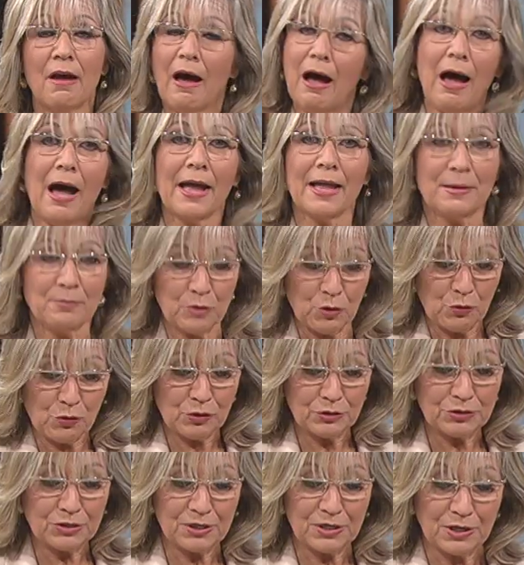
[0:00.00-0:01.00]
I am no
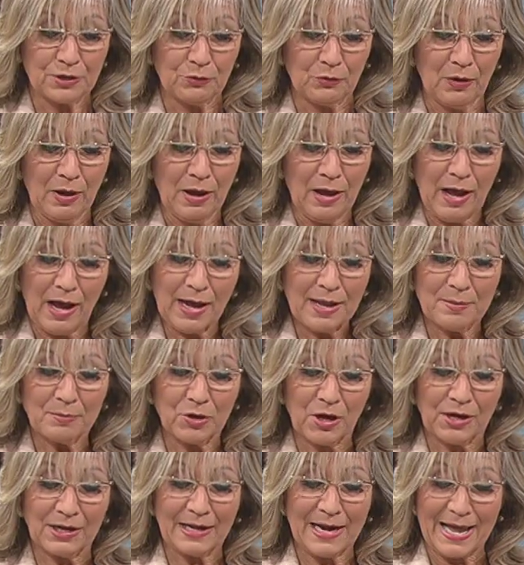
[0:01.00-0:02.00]
good to you. I am
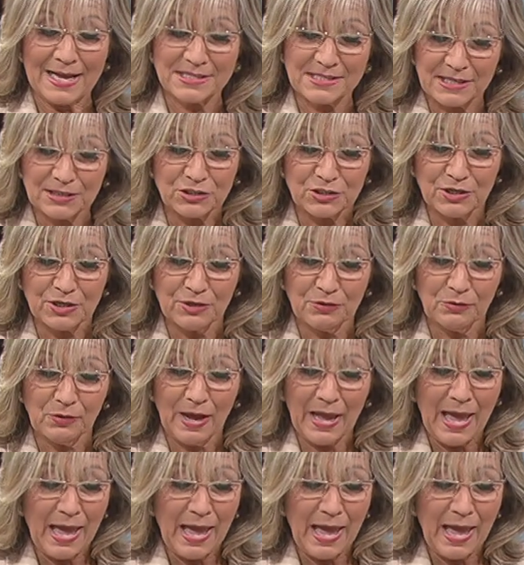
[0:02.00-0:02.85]
not an asset to you,